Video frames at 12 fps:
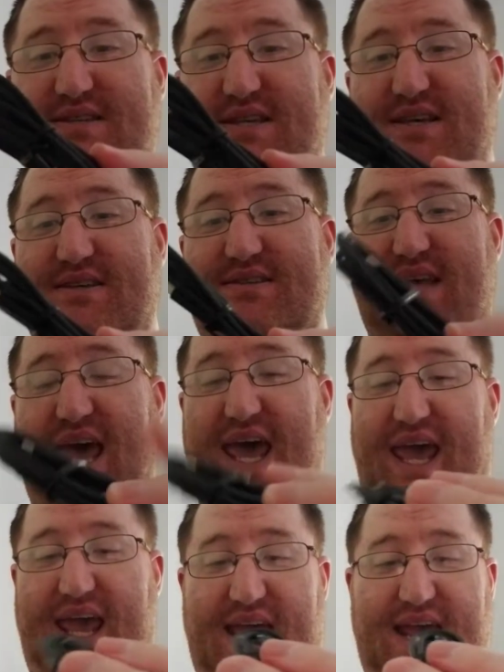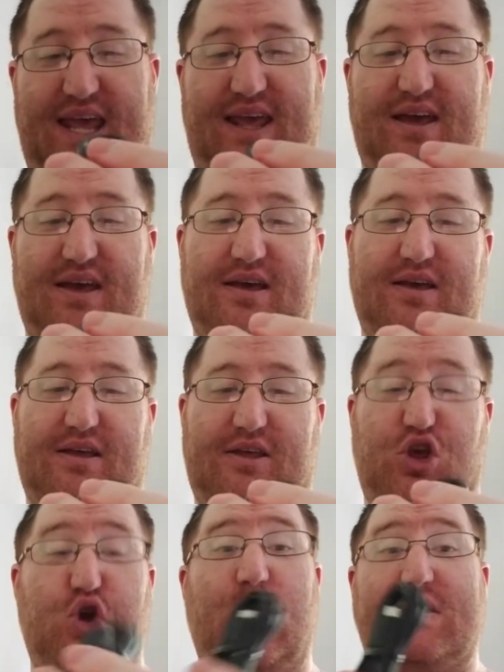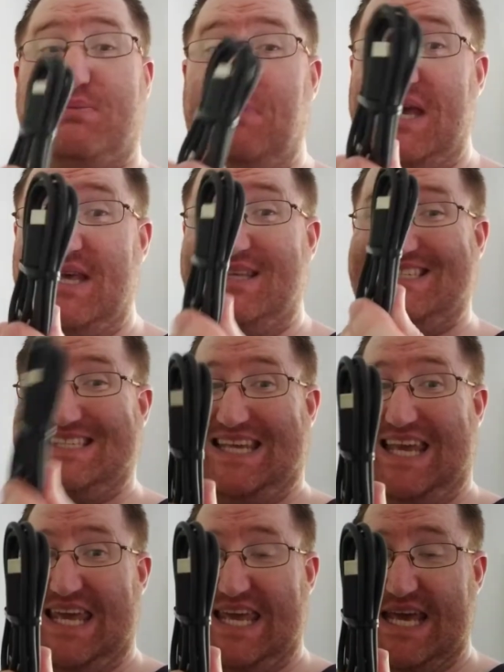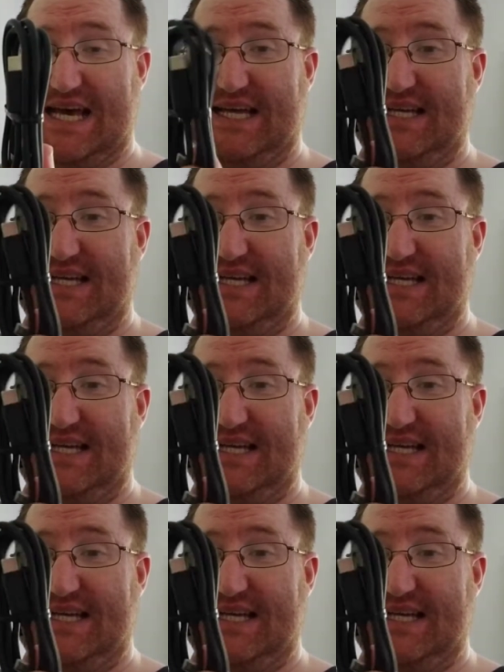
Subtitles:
is a USB-C